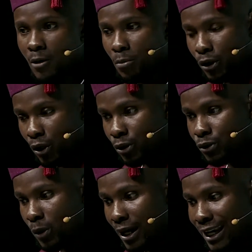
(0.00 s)
but
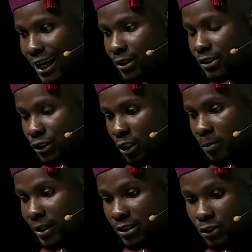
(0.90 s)
also allows the young
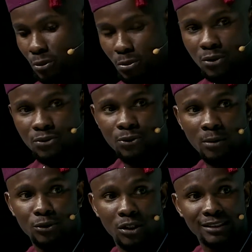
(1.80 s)
person to move
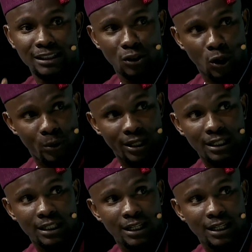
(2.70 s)
from just knowing